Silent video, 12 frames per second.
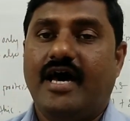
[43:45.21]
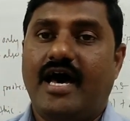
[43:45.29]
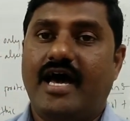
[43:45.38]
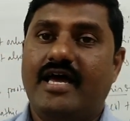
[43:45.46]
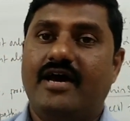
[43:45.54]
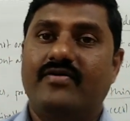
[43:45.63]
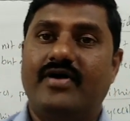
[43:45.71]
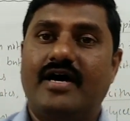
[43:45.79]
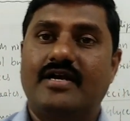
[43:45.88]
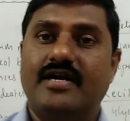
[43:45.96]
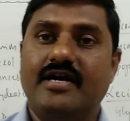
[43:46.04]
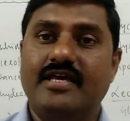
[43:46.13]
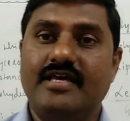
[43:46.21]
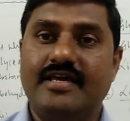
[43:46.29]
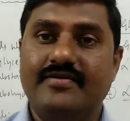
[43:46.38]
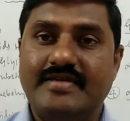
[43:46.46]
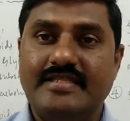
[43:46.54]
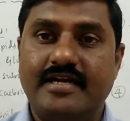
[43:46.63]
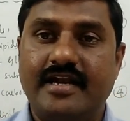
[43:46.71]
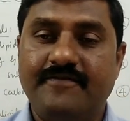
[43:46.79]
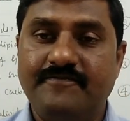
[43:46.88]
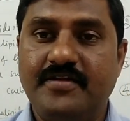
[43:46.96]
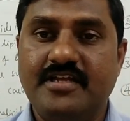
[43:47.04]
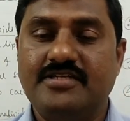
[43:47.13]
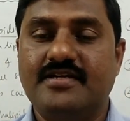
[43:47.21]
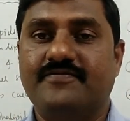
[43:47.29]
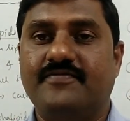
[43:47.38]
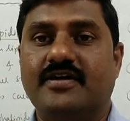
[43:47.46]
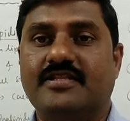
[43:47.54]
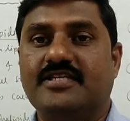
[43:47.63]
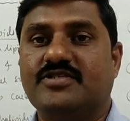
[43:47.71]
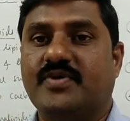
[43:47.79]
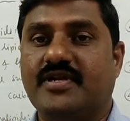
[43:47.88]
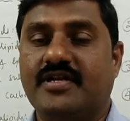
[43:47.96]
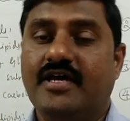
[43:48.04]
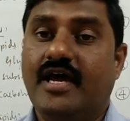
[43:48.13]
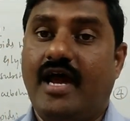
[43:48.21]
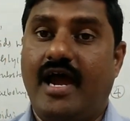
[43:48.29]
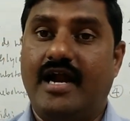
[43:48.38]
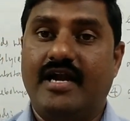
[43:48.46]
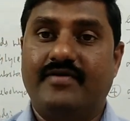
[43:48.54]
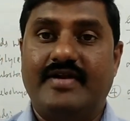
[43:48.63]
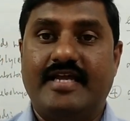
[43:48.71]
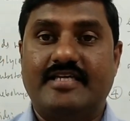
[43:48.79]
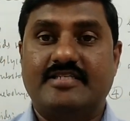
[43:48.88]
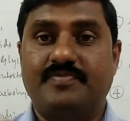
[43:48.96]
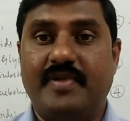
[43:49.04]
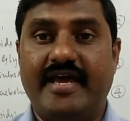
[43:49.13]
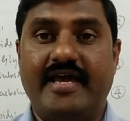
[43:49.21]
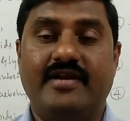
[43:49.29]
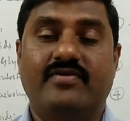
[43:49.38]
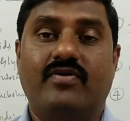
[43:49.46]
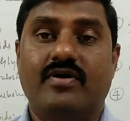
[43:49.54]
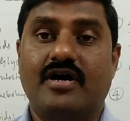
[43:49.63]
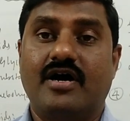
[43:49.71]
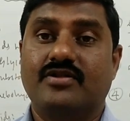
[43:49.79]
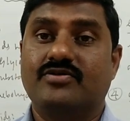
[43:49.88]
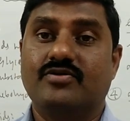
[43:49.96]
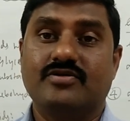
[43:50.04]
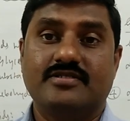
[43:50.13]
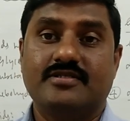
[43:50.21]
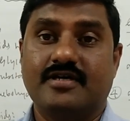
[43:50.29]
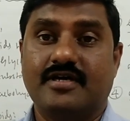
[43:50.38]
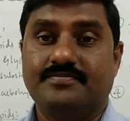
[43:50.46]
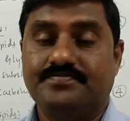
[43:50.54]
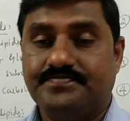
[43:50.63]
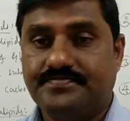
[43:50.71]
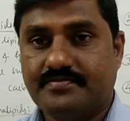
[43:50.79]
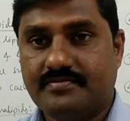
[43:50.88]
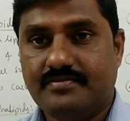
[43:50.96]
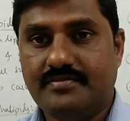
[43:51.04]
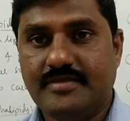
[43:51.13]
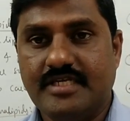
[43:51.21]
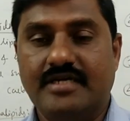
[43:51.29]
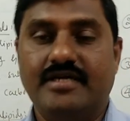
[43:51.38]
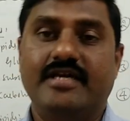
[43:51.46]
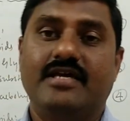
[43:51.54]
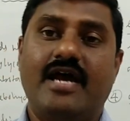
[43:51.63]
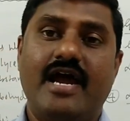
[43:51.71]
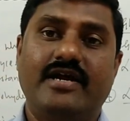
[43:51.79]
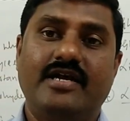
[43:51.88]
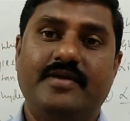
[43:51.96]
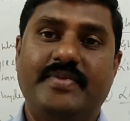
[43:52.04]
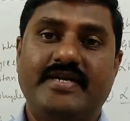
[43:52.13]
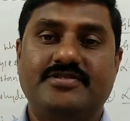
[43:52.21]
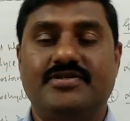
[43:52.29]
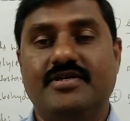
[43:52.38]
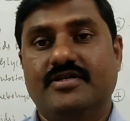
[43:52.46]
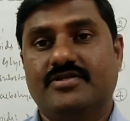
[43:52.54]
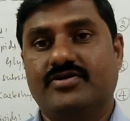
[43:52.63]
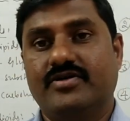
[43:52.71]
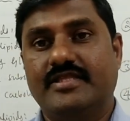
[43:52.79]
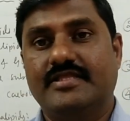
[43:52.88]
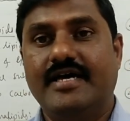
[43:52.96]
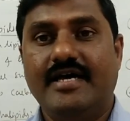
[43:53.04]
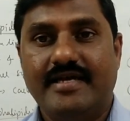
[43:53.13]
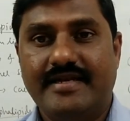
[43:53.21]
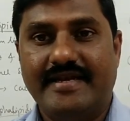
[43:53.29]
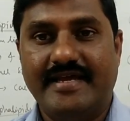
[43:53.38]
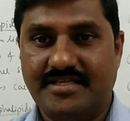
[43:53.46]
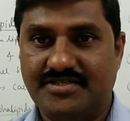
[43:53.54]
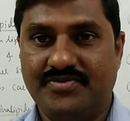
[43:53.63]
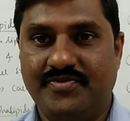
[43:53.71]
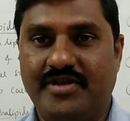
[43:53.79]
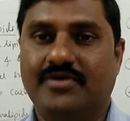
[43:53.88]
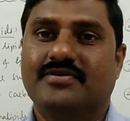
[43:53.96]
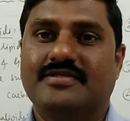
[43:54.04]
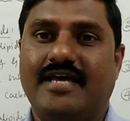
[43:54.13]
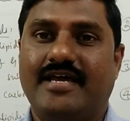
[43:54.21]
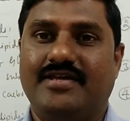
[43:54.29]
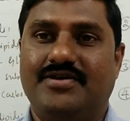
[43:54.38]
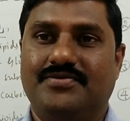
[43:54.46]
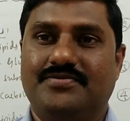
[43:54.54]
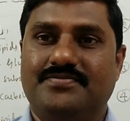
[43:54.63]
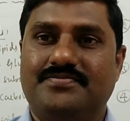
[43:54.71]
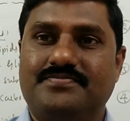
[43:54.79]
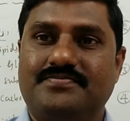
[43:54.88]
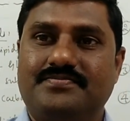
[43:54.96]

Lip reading: I have already given the definition for this one, and I will explain what are those derived lipids so in the next video. Thank you.